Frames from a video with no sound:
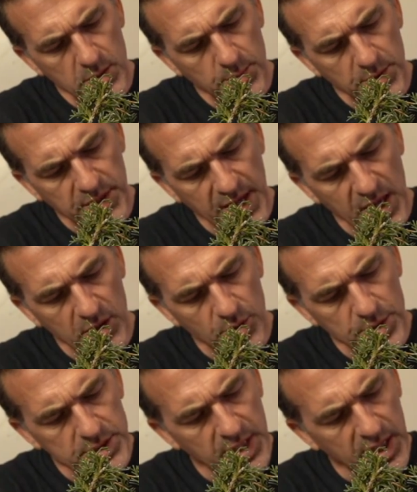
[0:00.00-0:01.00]
But that
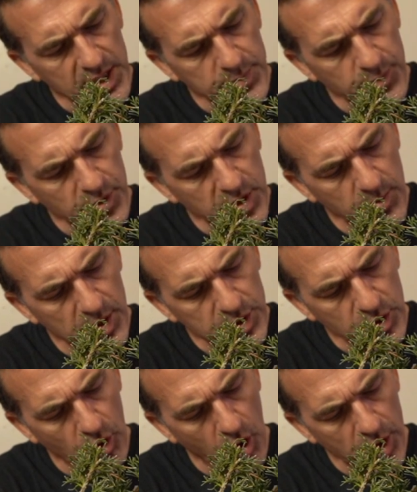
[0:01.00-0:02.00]
looks like it's pretty
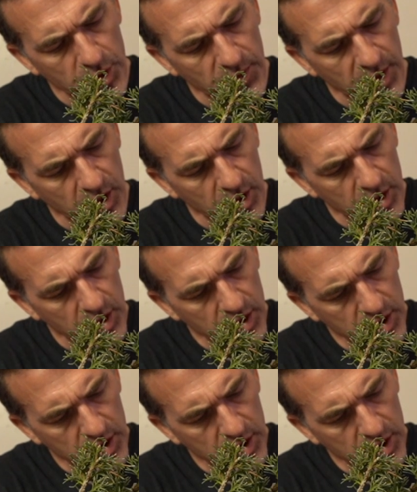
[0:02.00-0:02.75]
much goner there.